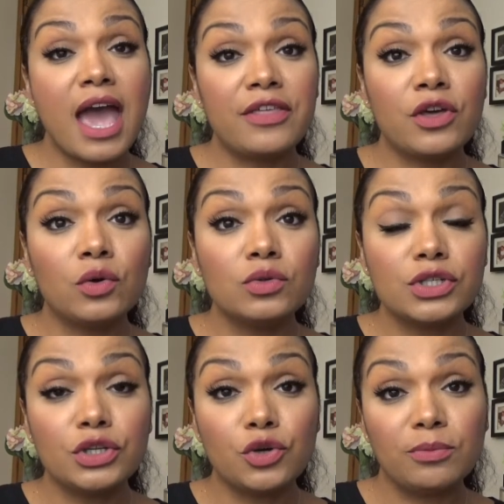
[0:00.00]
and they
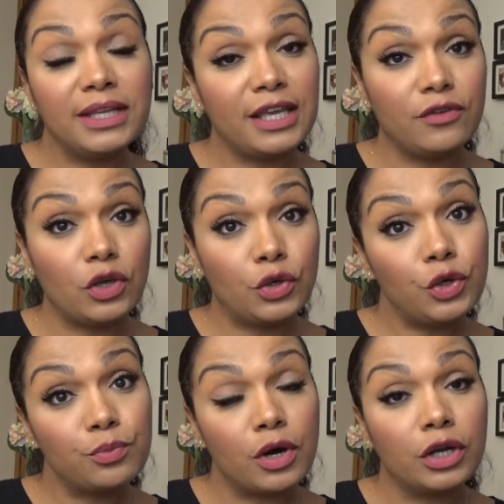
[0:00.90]
also normally give you a
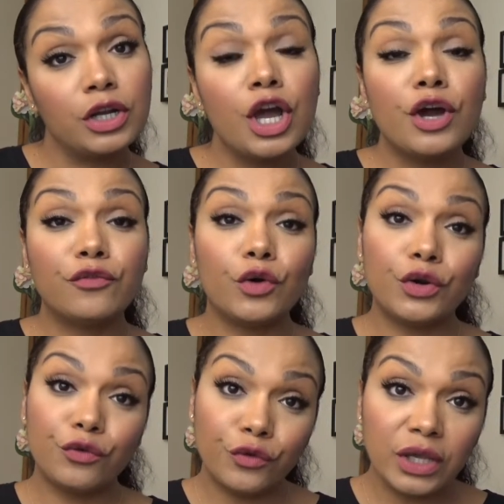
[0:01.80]
coupon for
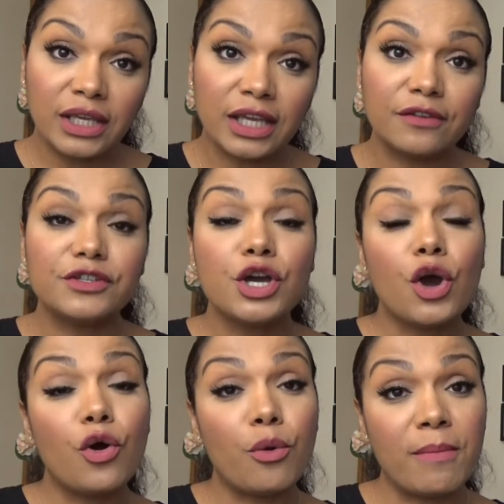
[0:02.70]
a free gift
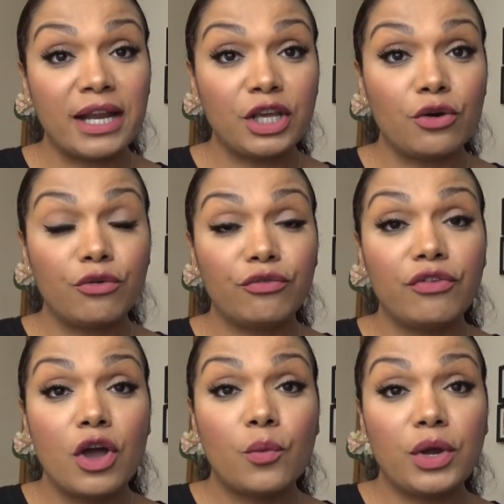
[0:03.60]
or money
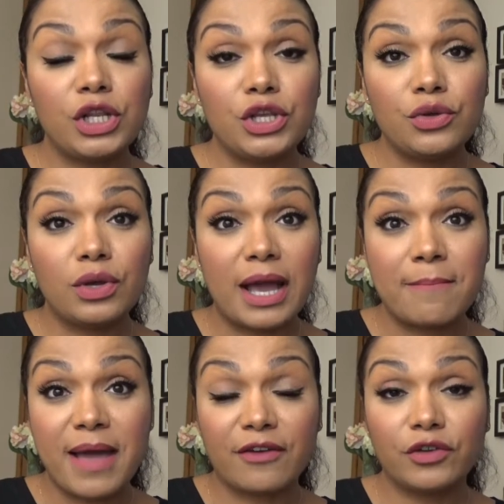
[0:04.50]
off when you
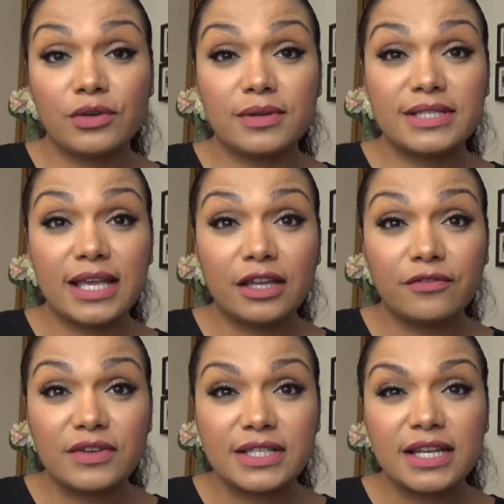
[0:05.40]
come back for your second
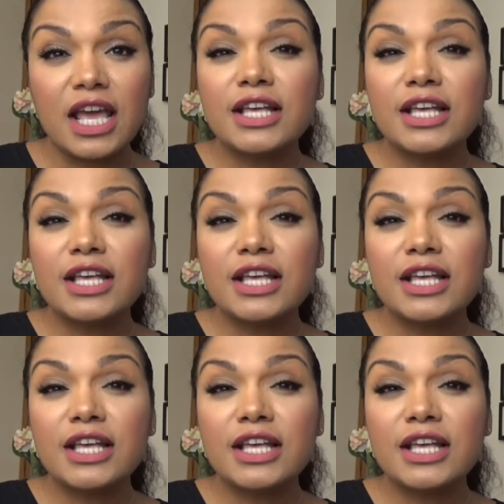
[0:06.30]
visit.